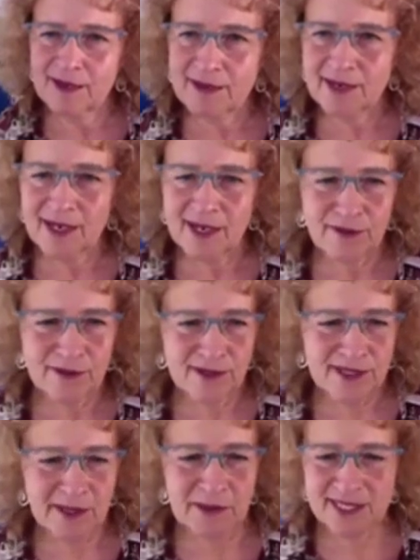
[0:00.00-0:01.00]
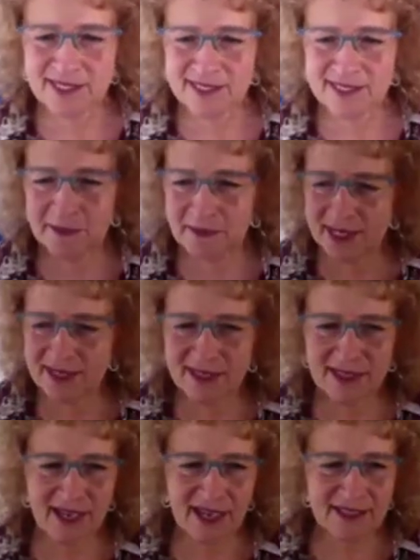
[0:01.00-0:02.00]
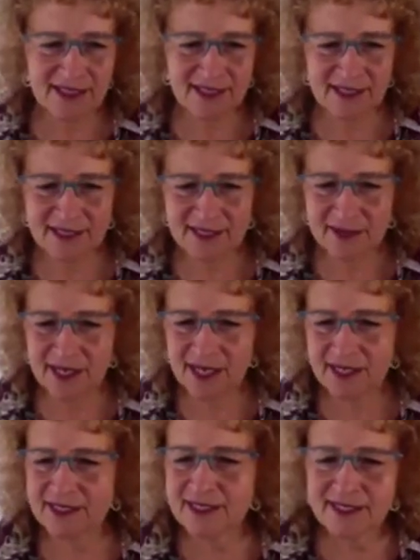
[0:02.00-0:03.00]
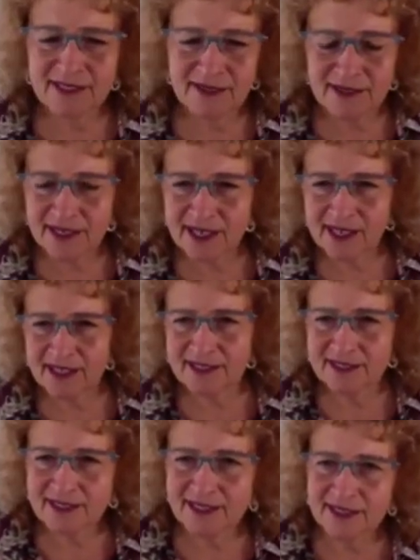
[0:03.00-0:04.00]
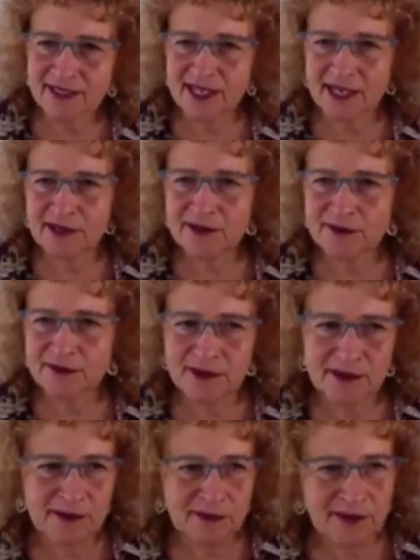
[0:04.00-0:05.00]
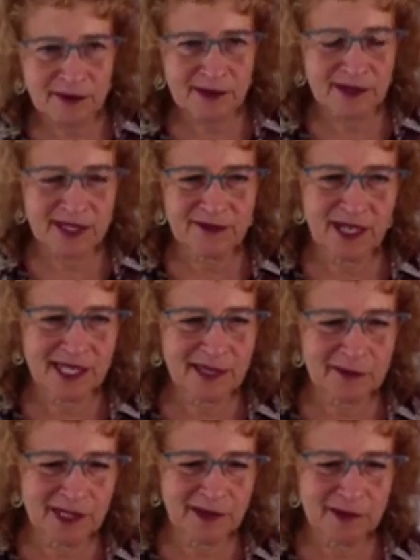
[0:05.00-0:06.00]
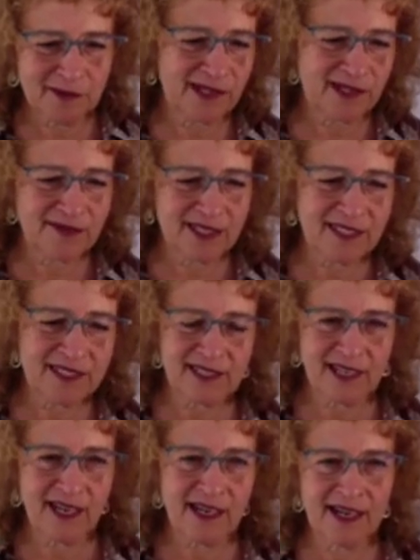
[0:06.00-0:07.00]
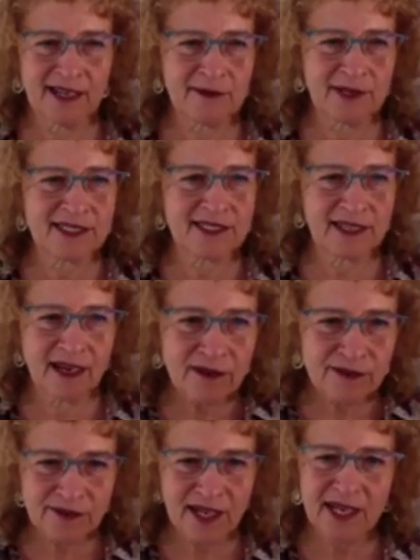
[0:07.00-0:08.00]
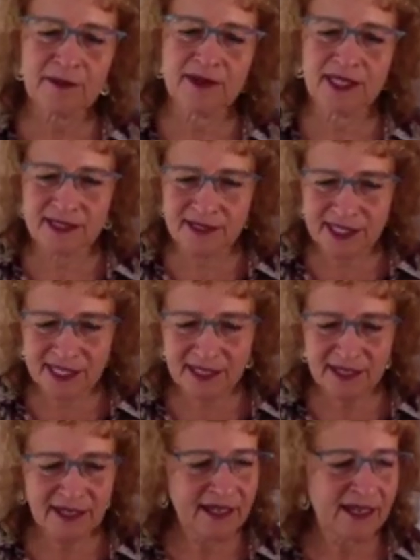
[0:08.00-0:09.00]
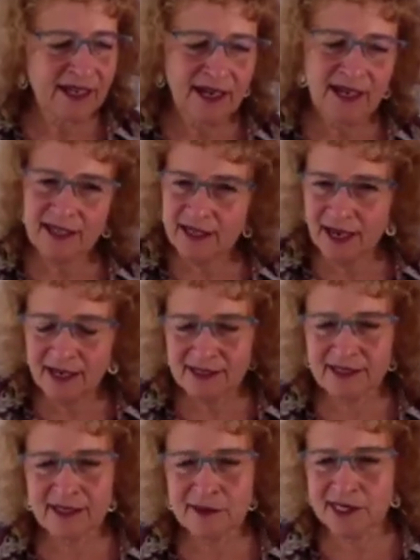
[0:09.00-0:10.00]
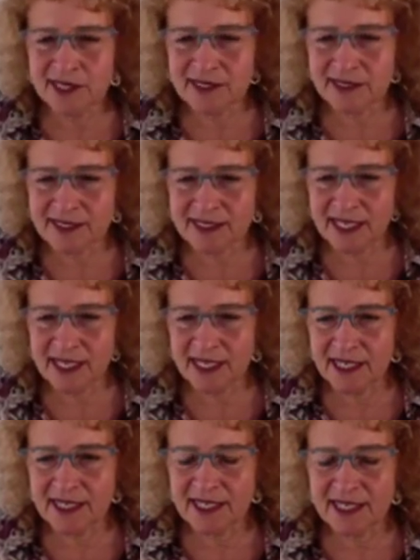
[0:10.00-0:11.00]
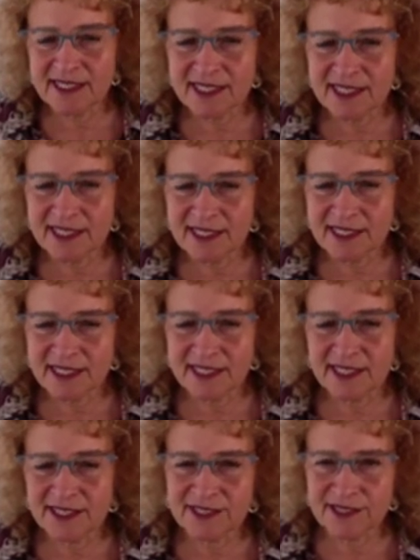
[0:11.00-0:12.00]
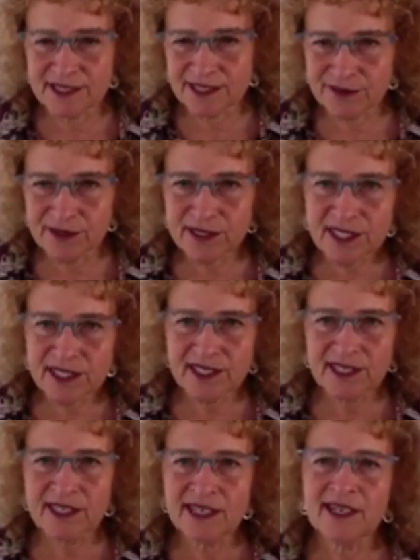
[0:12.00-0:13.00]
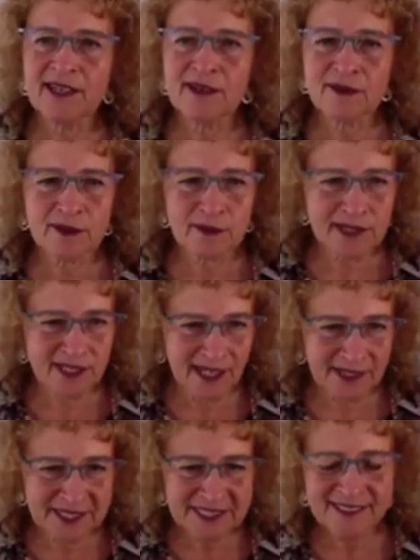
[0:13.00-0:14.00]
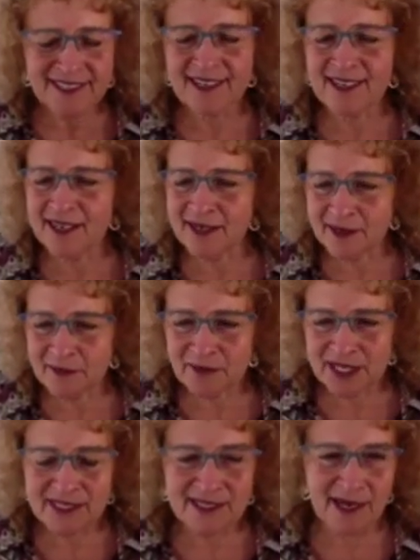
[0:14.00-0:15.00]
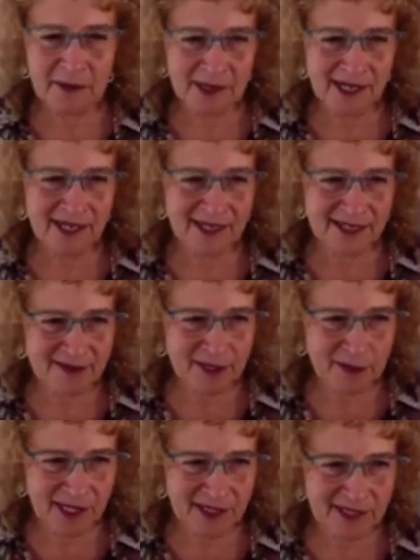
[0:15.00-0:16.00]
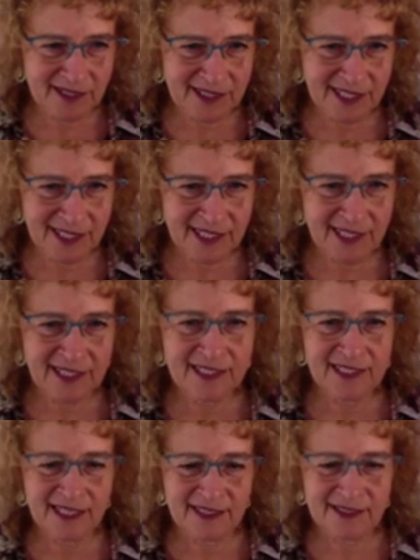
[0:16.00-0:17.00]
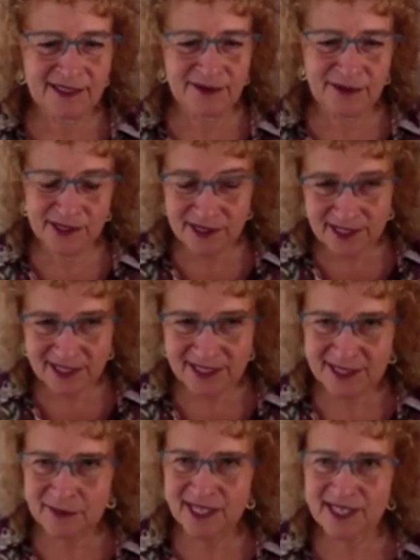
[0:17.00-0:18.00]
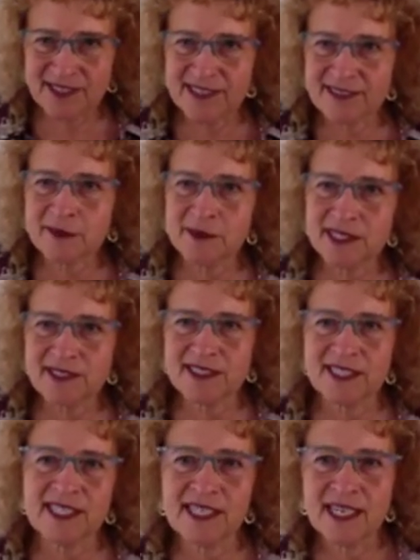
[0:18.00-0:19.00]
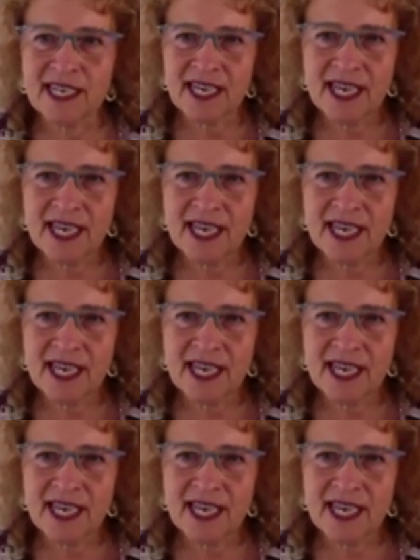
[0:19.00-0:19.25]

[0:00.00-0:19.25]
Okay, first I want to say many thanks to ADDitude and to Sharon for, for inviting me to be part of this. I myself am learning a lot about uh, ADHD or neurodiversity from Sharon. Um, it's not my area of specialty. Gender diversity is my area of specialty.